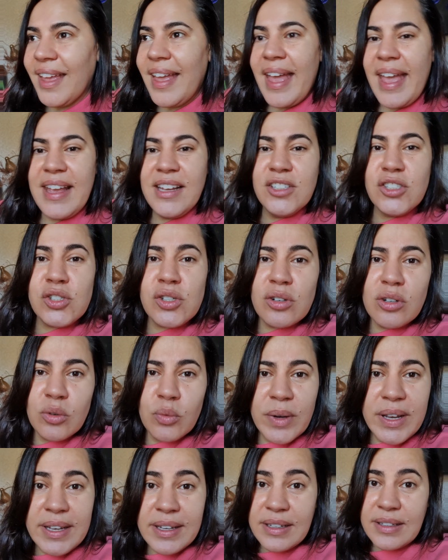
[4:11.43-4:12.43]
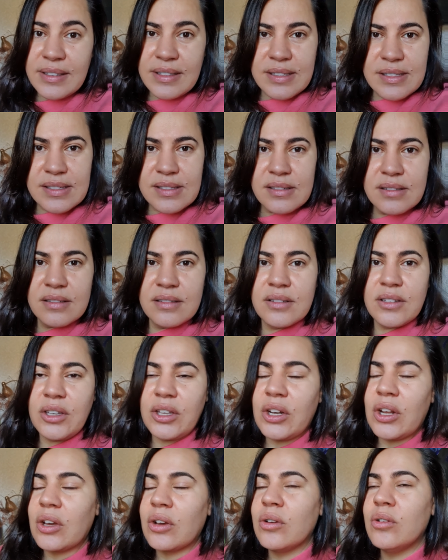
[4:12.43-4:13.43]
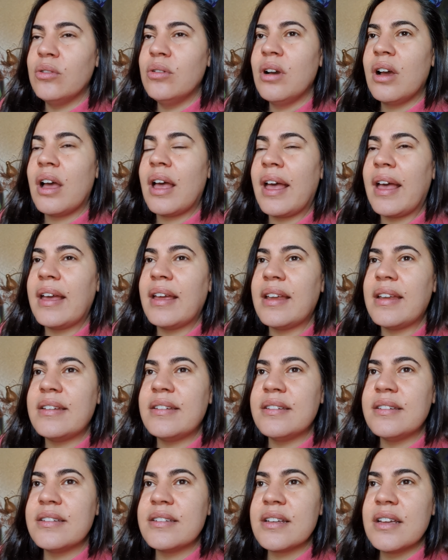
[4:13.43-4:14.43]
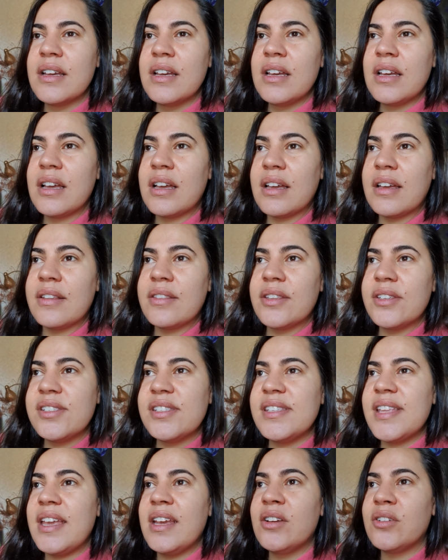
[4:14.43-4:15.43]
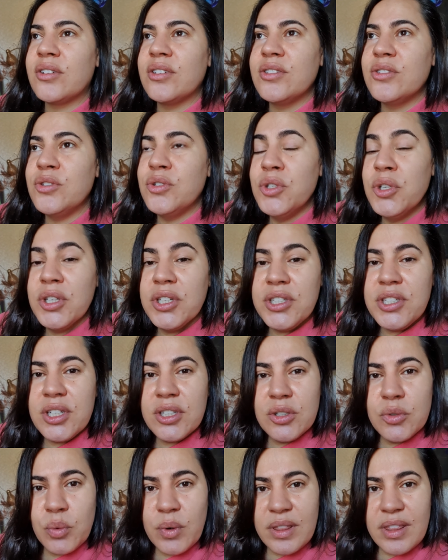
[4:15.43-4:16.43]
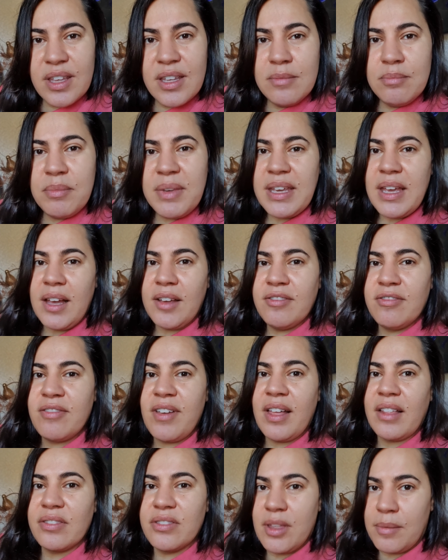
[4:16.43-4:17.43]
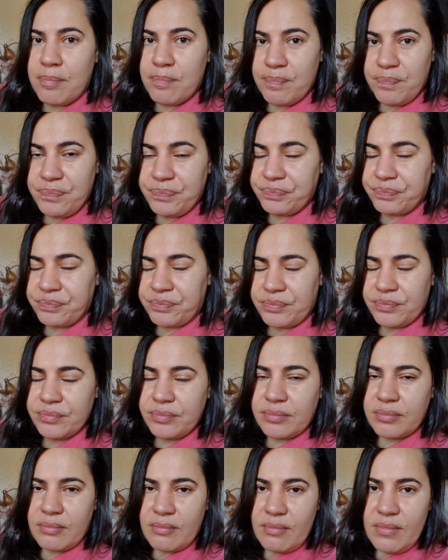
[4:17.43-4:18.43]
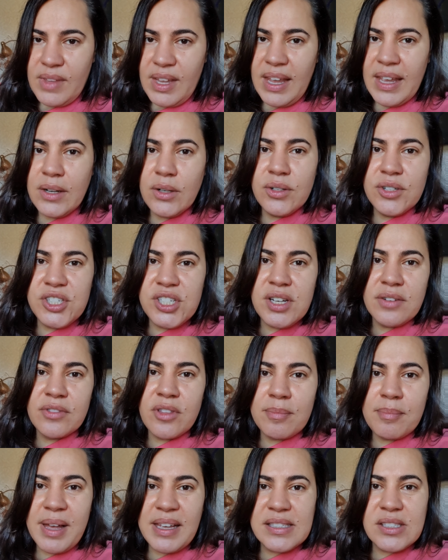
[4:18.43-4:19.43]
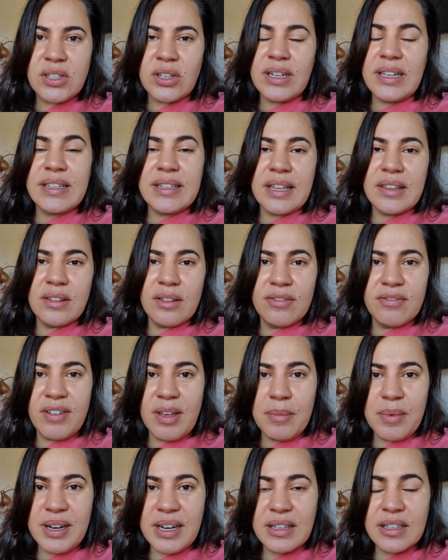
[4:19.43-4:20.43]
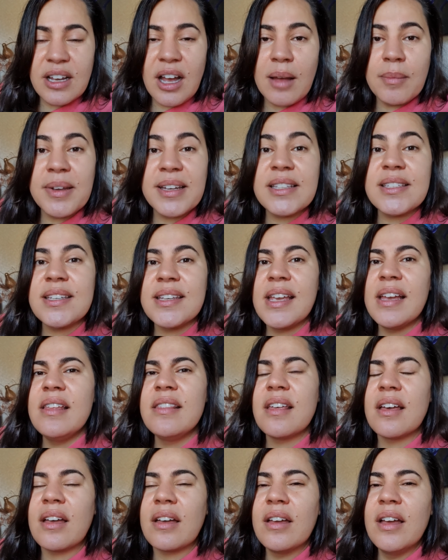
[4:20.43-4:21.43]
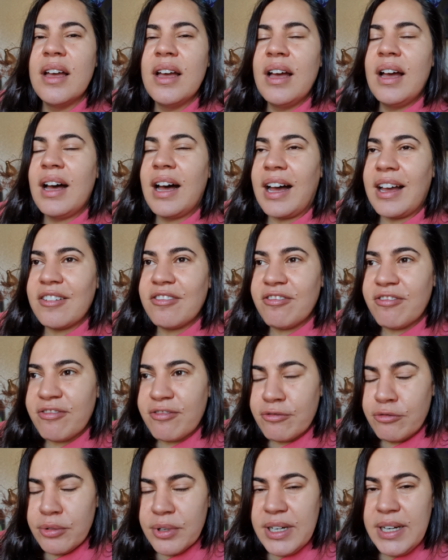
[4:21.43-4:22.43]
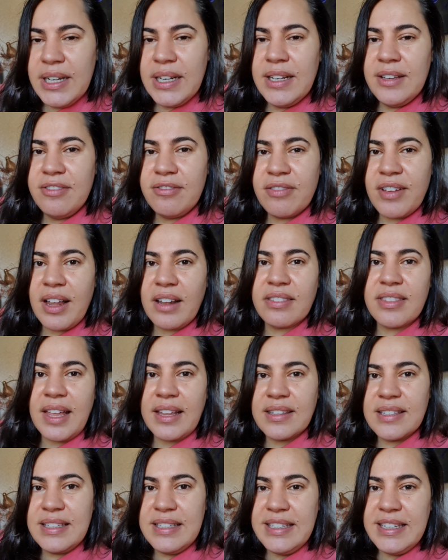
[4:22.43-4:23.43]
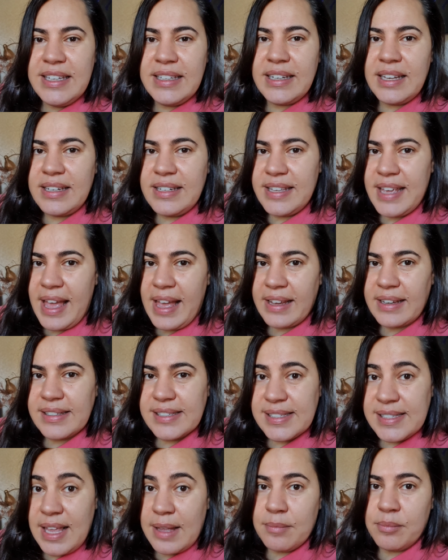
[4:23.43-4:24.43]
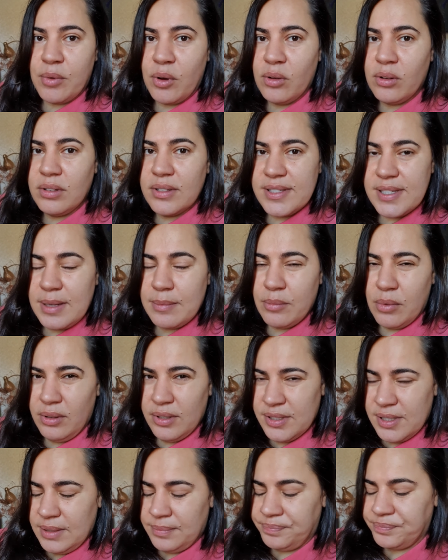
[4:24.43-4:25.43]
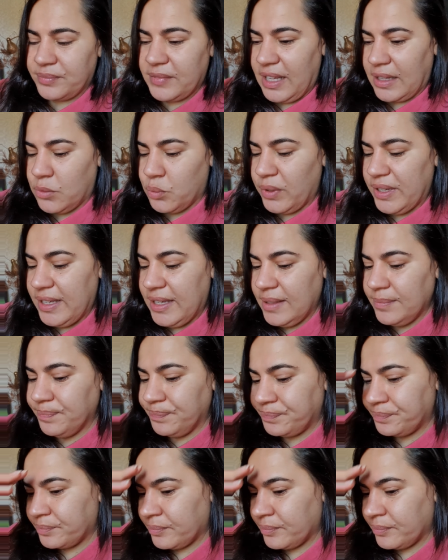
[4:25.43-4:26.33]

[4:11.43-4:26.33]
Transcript: angel wings, you know, and uh, the sacred union within me. I felt the energy of the masculine and the feminine coming together. I've really felt that yin and yang symbol symbol that we